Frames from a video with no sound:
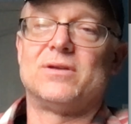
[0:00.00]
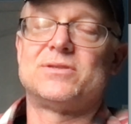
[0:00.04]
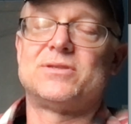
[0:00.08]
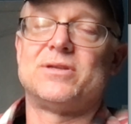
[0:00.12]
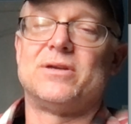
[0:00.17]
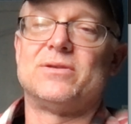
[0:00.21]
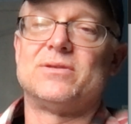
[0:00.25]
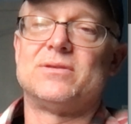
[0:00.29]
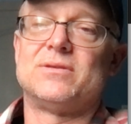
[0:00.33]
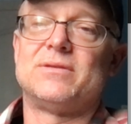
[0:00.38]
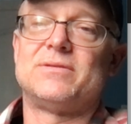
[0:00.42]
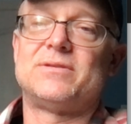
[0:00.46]

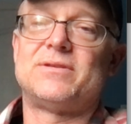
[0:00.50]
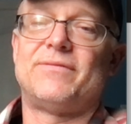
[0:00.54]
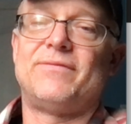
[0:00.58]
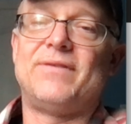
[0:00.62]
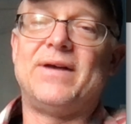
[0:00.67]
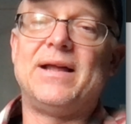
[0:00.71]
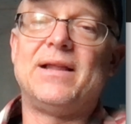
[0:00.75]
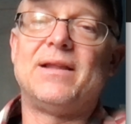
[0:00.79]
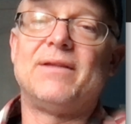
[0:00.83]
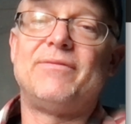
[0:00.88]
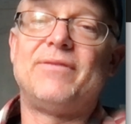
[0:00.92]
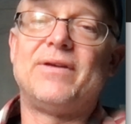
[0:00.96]
So to
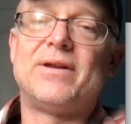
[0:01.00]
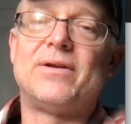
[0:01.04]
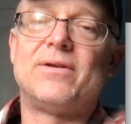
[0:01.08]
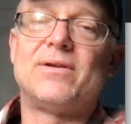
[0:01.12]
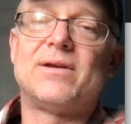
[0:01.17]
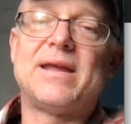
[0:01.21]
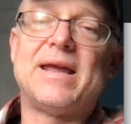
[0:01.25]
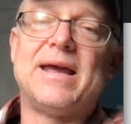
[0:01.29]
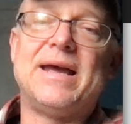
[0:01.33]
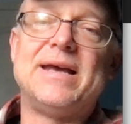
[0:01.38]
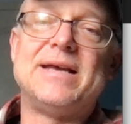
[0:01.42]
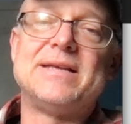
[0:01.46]
file a federal
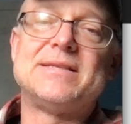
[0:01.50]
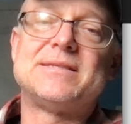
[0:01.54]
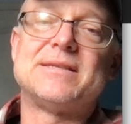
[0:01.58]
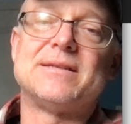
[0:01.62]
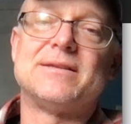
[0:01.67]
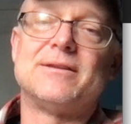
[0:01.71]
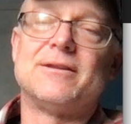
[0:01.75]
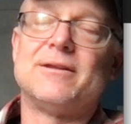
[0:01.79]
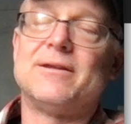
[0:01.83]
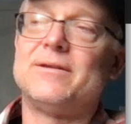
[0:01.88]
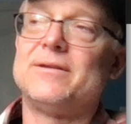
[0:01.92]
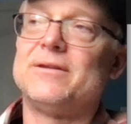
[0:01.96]
case,
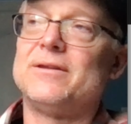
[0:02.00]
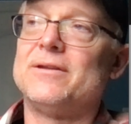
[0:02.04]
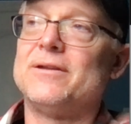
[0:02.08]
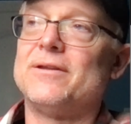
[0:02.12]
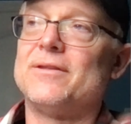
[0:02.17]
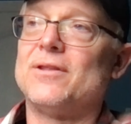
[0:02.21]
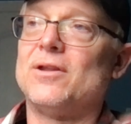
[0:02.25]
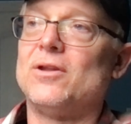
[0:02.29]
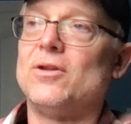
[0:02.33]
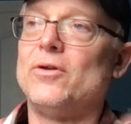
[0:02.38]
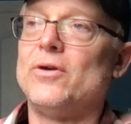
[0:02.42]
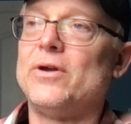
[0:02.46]
and the
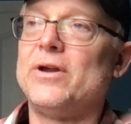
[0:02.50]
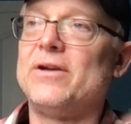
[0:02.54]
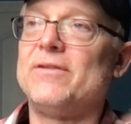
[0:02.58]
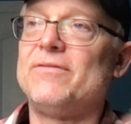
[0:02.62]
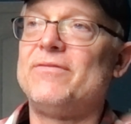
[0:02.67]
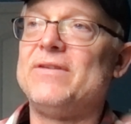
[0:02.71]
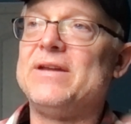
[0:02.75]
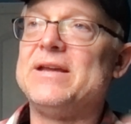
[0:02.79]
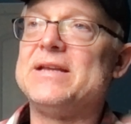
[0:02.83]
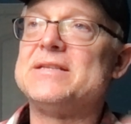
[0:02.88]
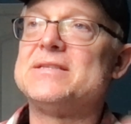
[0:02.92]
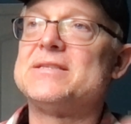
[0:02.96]
lawyer
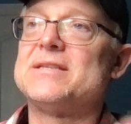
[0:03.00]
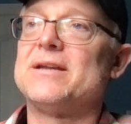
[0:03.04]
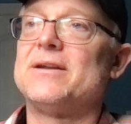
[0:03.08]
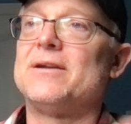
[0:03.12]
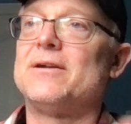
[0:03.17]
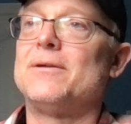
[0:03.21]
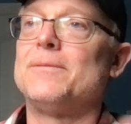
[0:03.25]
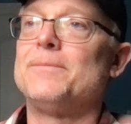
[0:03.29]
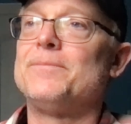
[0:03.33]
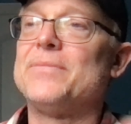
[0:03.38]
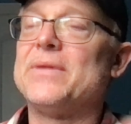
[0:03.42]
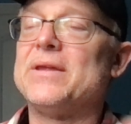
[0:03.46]
fees that
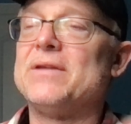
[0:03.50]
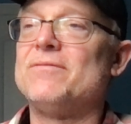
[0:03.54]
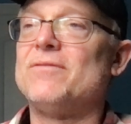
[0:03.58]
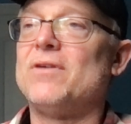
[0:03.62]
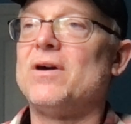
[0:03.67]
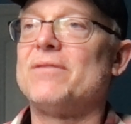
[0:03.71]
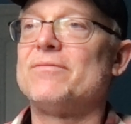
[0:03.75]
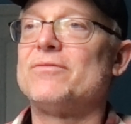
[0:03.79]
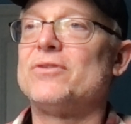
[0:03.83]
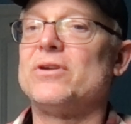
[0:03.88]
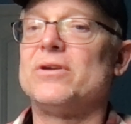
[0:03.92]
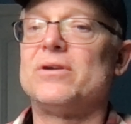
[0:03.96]
are
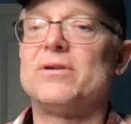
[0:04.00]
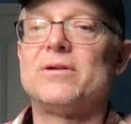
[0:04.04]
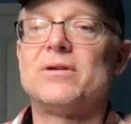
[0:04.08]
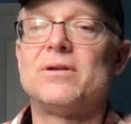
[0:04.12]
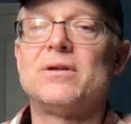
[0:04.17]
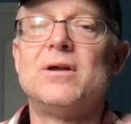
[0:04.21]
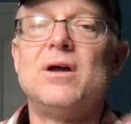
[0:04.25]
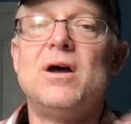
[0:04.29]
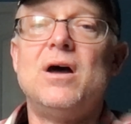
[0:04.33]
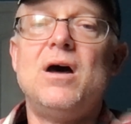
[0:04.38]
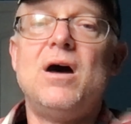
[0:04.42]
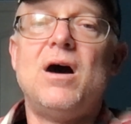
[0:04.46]
involved, you're
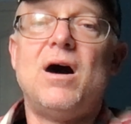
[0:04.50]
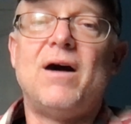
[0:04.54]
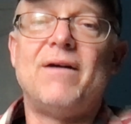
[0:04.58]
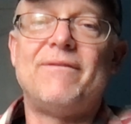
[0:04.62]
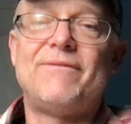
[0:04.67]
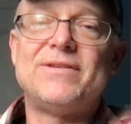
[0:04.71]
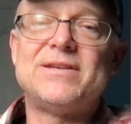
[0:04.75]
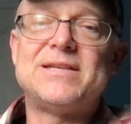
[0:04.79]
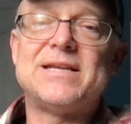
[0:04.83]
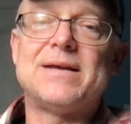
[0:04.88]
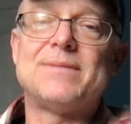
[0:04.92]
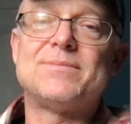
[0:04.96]

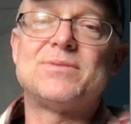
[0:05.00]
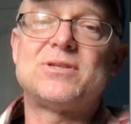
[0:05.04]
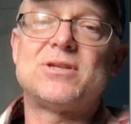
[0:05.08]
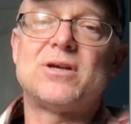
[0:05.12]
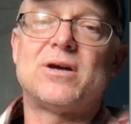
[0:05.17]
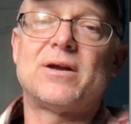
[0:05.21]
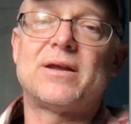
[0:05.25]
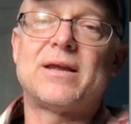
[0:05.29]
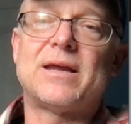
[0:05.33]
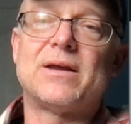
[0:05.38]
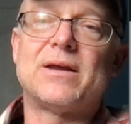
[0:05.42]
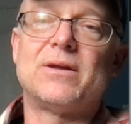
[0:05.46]
oftentimes
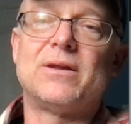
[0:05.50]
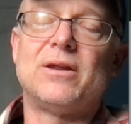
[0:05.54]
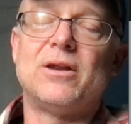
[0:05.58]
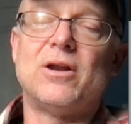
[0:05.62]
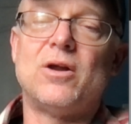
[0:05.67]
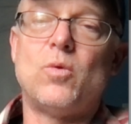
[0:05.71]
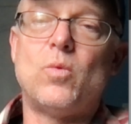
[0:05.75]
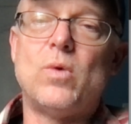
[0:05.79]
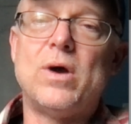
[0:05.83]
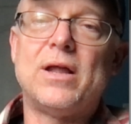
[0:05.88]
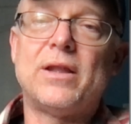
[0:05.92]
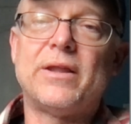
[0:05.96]

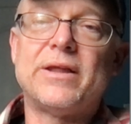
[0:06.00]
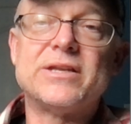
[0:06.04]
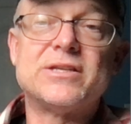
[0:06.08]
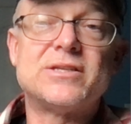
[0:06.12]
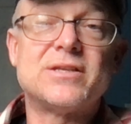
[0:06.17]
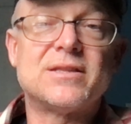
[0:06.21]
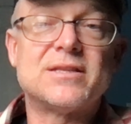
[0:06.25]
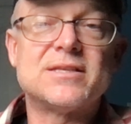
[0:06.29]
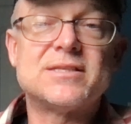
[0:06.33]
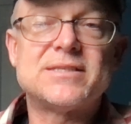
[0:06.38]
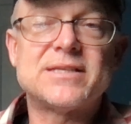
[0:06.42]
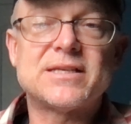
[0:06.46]
talking, well into
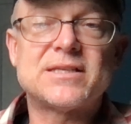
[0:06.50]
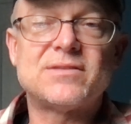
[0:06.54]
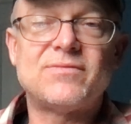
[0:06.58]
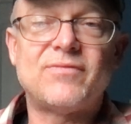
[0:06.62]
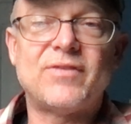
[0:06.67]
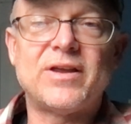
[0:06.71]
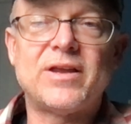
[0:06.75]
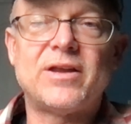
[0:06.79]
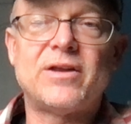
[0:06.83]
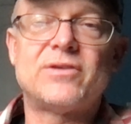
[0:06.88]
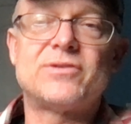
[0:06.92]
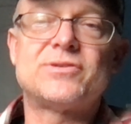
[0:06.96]
the six
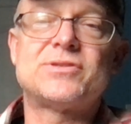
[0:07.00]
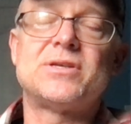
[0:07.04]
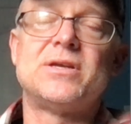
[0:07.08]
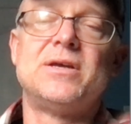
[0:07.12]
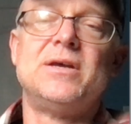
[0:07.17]
figures.